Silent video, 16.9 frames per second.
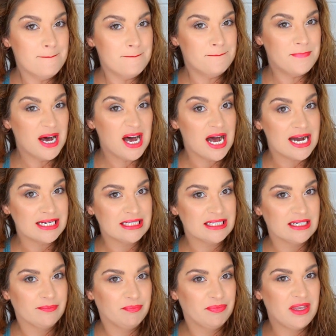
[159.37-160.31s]

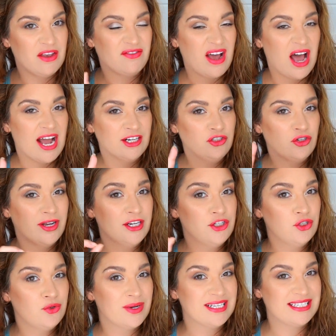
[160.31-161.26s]
But if I try
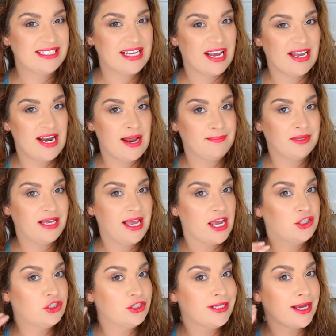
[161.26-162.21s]
to do a second
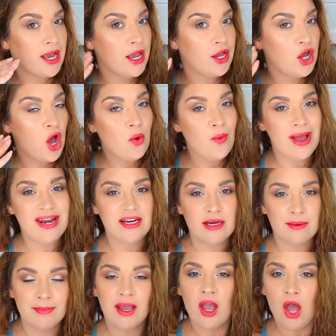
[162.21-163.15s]
application, like I go in
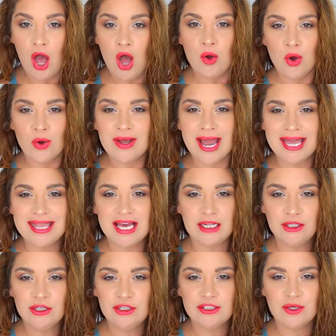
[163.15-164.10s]
and I'm like, oh, okay,
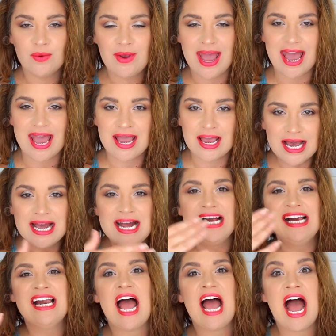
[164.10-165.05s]
that looks okay,
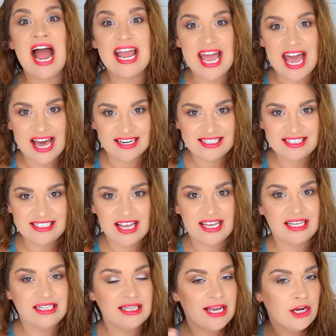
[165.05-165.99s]
I add a
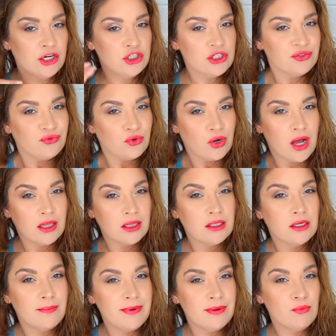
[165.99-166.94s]
second layer just for a
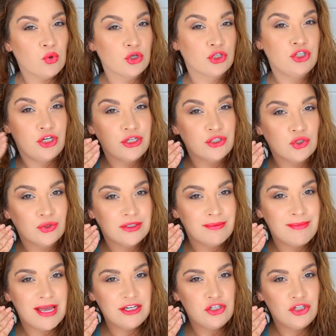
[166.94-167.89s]
little bit more chisel
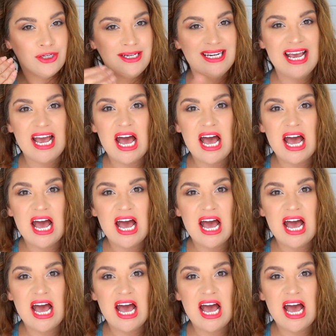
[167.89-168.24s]
dimension,